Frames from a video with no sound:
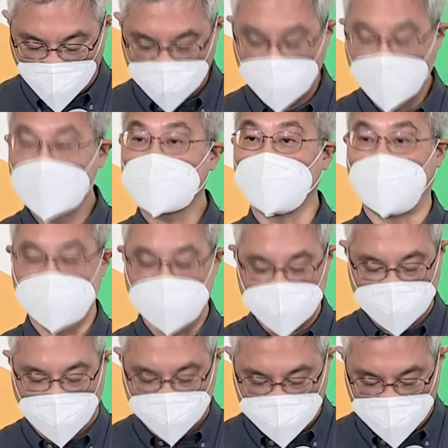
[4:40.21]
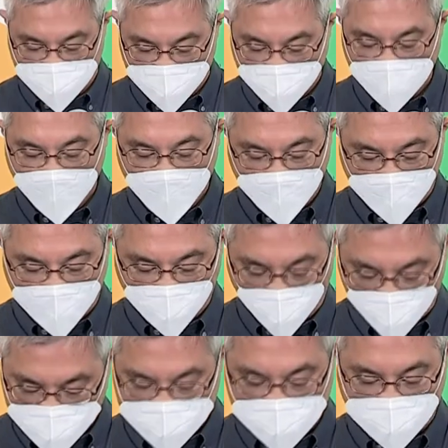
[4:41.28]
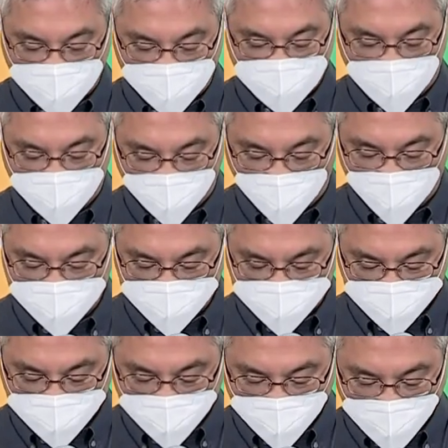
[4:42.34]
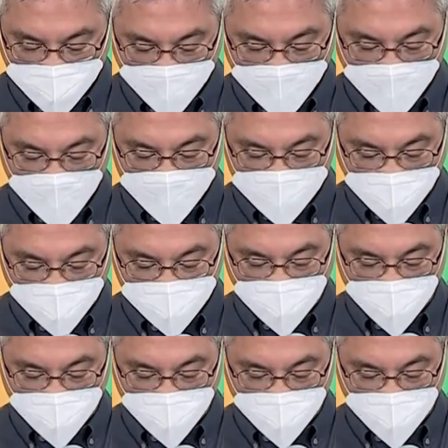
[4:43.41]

including 154 uh, workshops and uh,